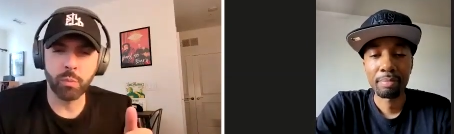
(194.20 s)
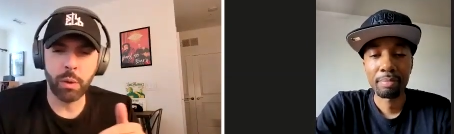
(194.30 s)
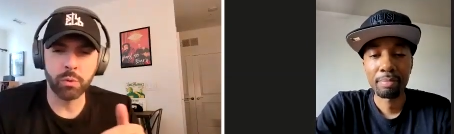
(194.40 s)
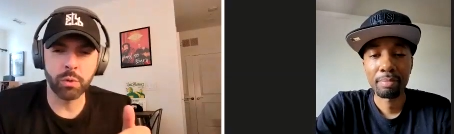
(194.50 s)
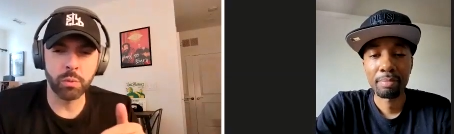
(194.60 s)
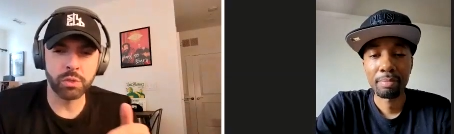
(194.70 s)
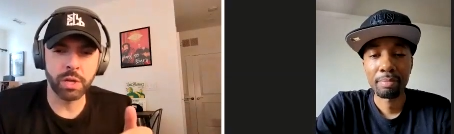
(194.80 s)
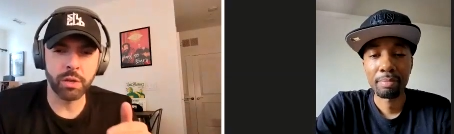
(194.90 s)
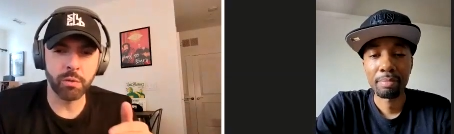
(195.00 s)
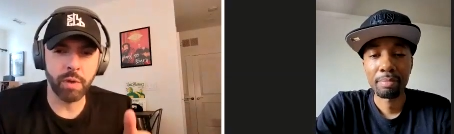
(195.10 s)
Speaker 1: How old were you when you
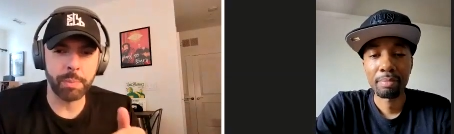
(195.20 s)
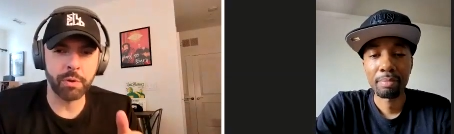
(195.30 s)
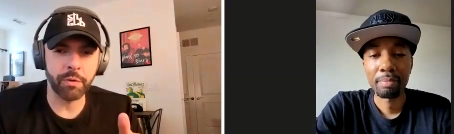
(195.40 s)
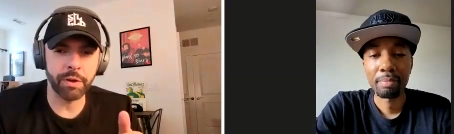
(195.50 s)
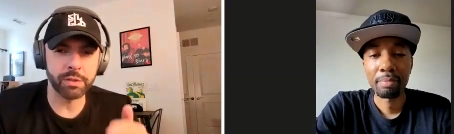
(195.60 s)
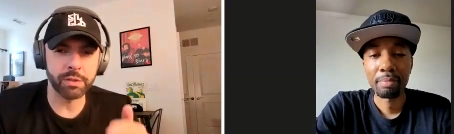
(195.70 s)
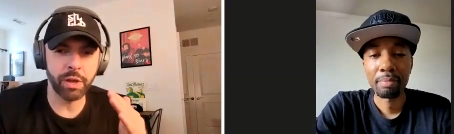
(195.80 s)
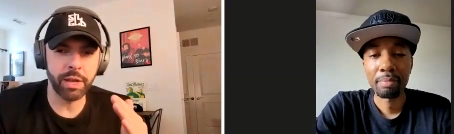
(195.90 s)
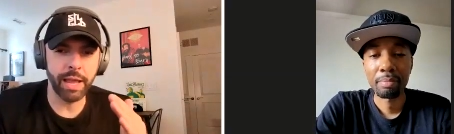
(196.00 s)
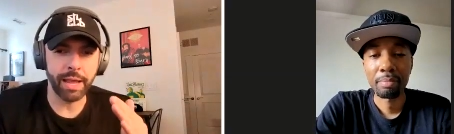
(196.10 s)
started your rap career as
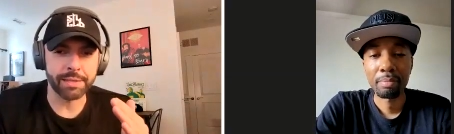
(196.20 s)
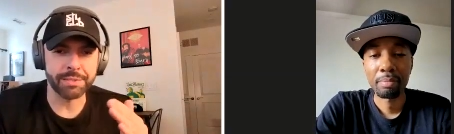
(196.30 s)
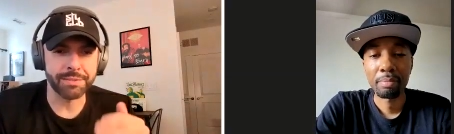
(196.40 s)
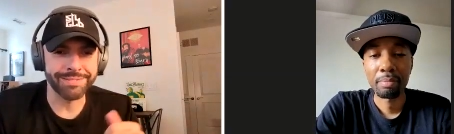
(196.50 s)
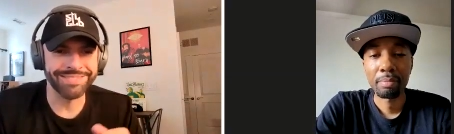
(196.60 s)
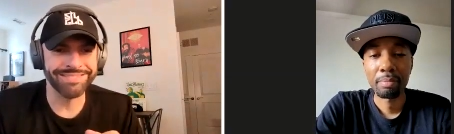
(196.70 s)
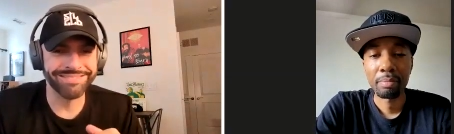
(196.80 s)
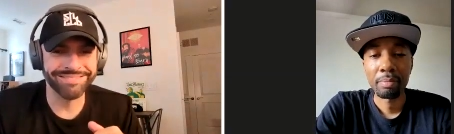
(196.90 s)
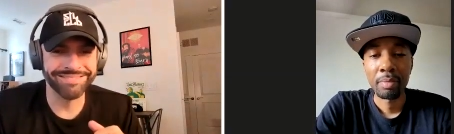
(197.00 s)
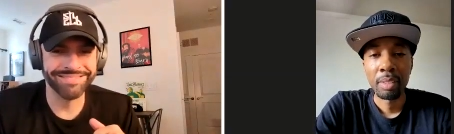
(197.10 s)
Rated X?
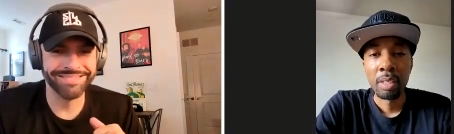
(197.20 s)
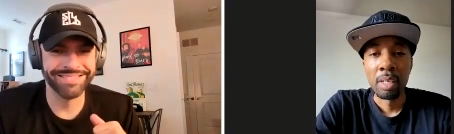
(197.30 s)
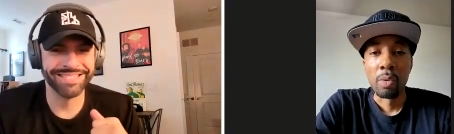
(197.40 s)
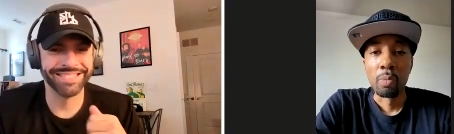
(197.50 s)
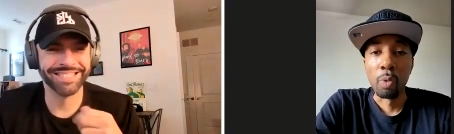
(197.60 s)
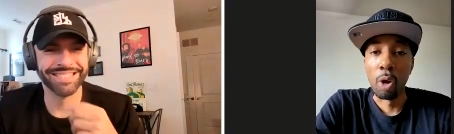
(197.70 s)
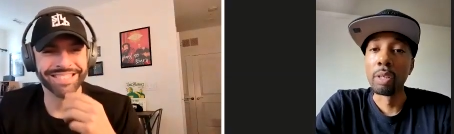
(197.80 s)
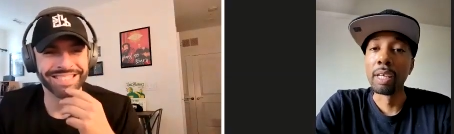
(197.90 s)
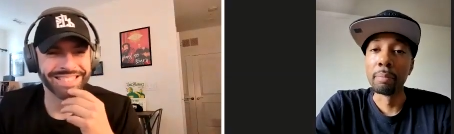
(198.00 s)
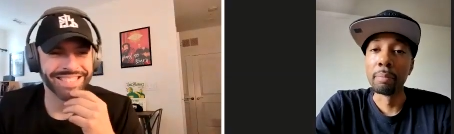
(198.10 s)
Speaker 2: Well,
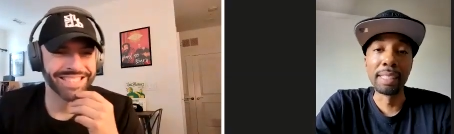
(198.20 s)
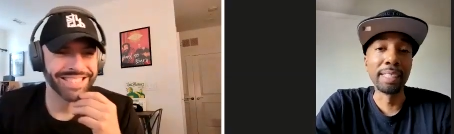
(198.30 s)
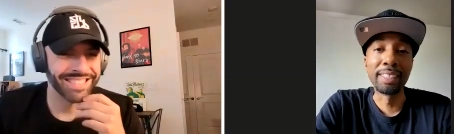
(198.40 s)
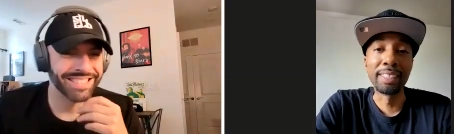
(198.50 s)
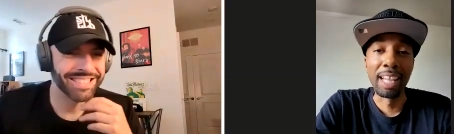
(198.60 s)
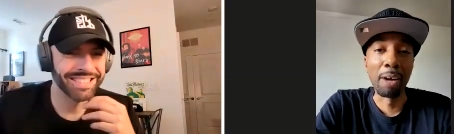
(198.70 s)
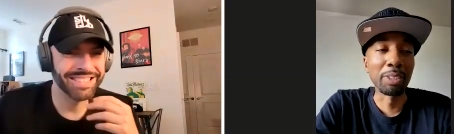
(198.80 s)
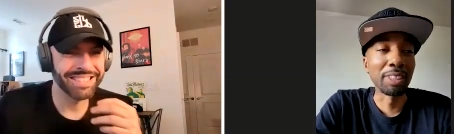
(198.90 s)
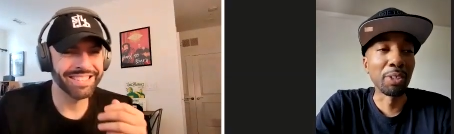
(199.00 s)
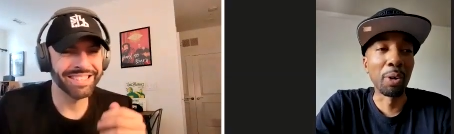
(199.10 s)
immediately that was,
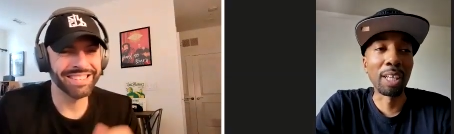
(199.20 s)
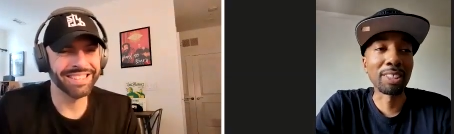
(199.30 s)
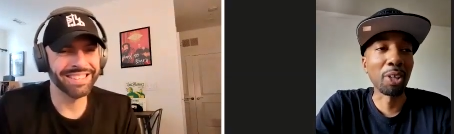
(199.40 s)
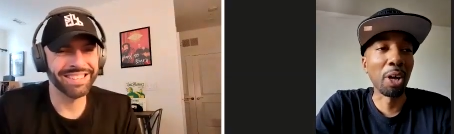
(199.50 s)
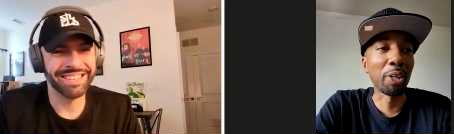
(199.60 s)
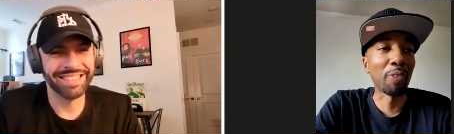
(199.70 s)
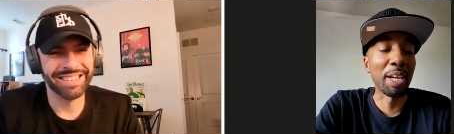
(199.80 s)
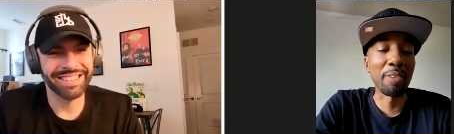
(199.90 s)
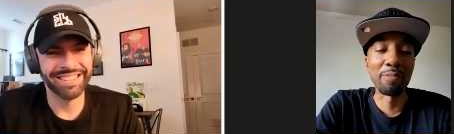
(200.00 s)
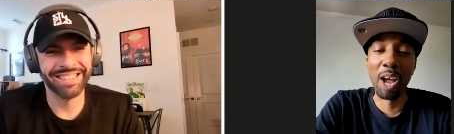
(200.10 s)
you know, I started
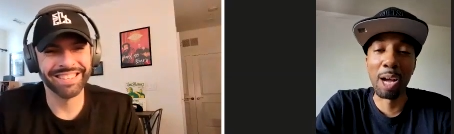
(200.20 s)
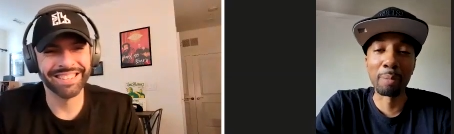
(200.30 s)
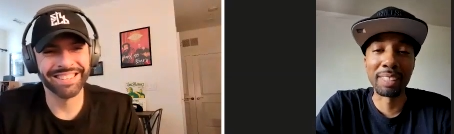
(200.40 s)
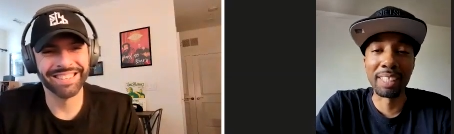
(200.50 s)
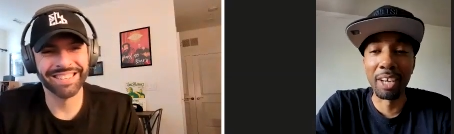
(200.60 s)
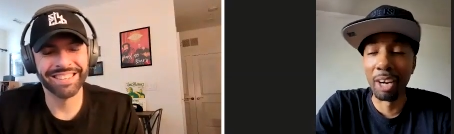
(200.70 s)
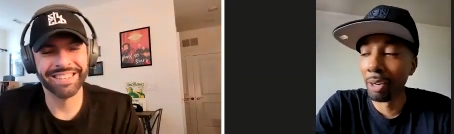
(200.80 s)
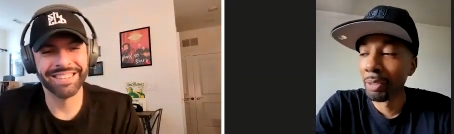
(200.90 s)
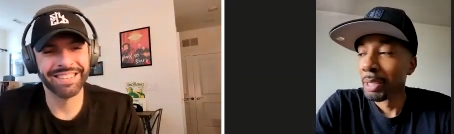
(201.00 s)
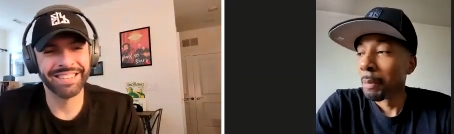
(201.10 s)
writing rhymes and uh,
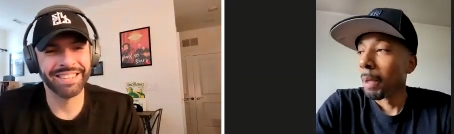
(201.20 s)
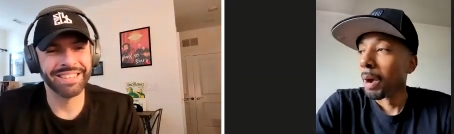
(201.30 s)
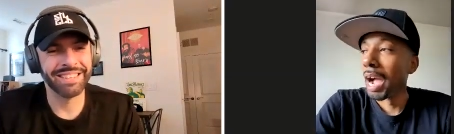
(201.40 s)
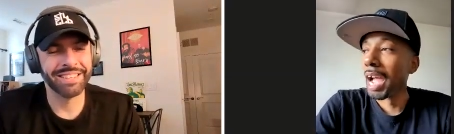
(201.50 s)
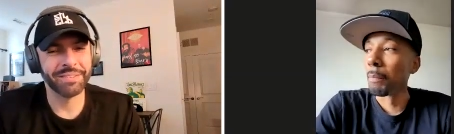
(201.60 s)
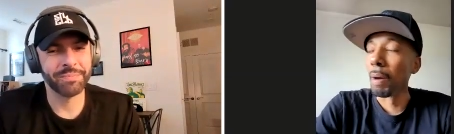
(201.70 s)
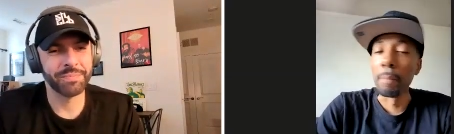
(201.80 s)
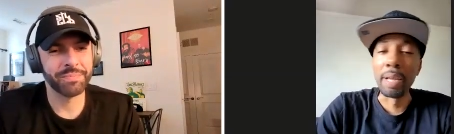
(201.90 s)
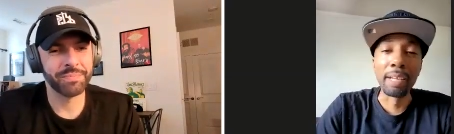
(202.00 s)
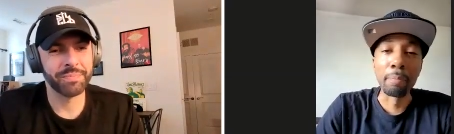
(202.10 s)
I had my
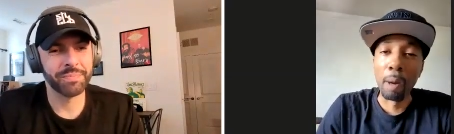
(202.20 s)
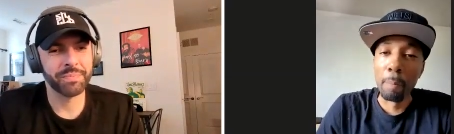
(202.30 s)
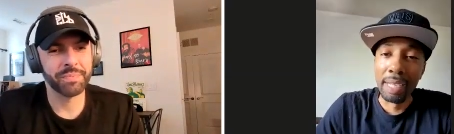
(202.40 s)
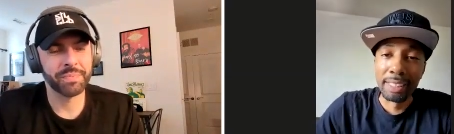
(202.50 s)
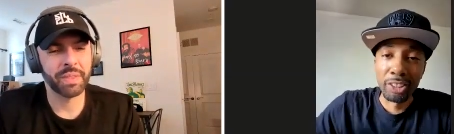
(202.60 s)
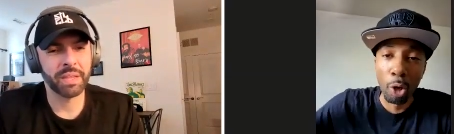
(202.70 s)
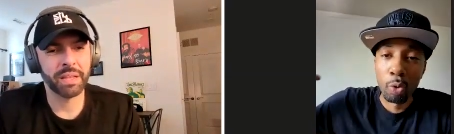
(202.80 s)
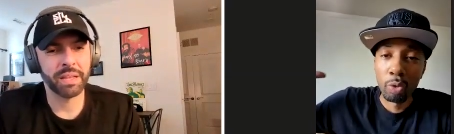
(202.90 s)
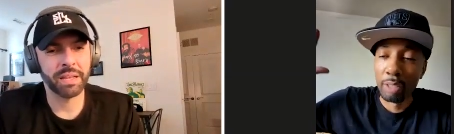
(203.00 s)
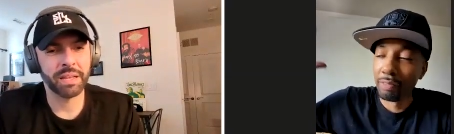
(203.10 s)
man, my man Zoe
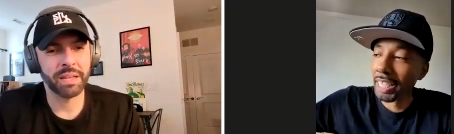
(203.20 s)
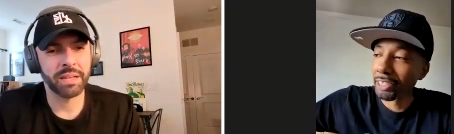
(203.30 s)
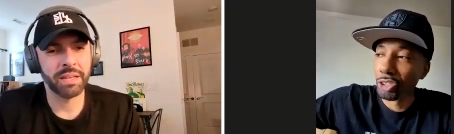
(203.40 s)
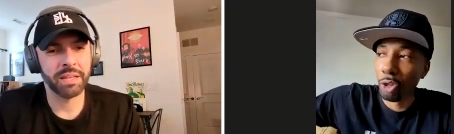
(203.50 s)
live next